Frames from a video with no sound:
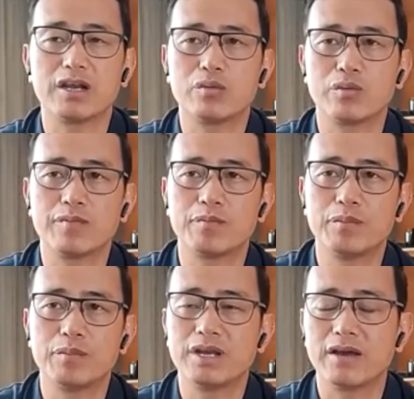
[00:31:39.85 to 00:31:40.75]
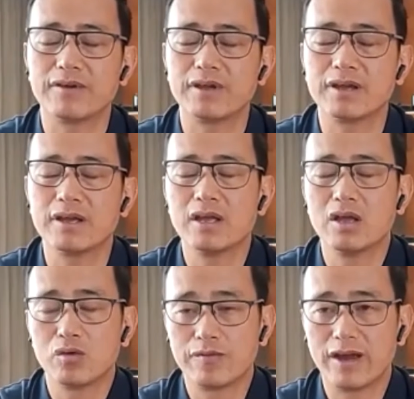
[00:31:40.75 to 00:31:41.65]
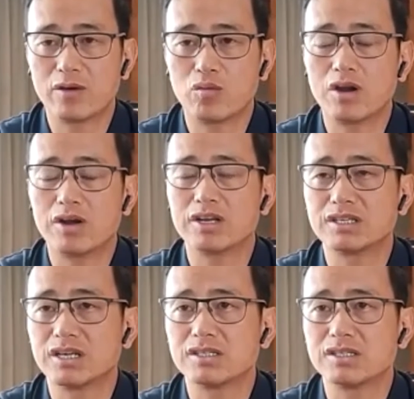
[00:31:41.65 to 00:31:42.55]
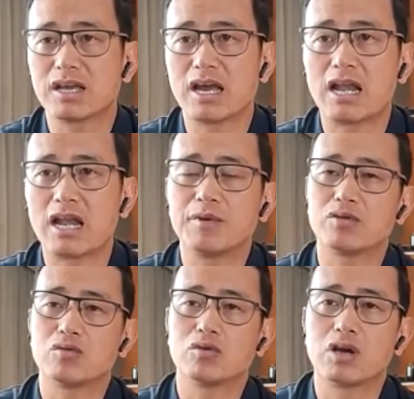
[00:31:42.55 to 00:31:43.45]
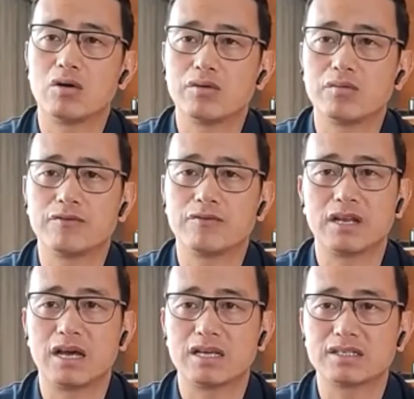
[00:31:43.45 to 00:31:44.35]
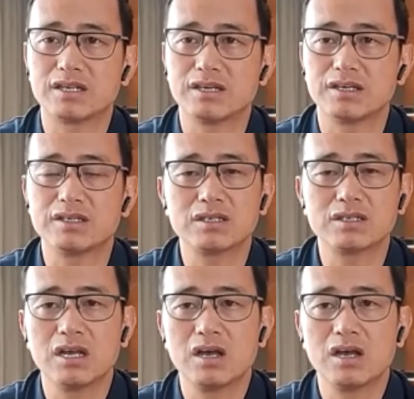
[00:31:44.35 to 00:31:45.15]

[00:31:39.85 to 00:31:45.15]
and we've had one residential academy in Gurgaon for the last 3 years.